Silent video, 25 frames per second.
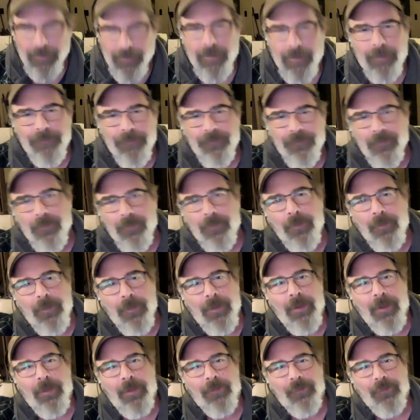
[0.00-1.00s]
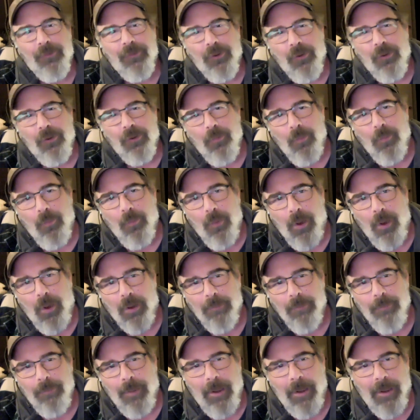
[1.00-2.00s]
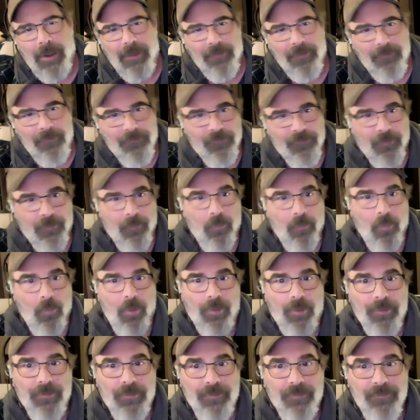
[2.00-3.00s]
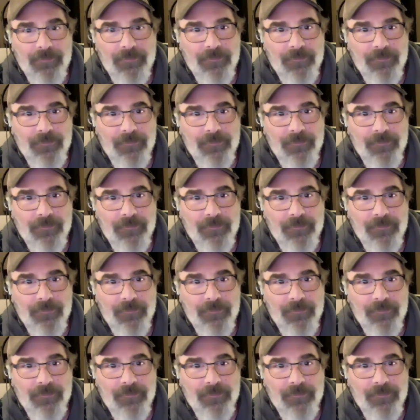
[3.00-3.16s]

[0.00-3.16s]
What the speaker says: So, girl will walk by from one,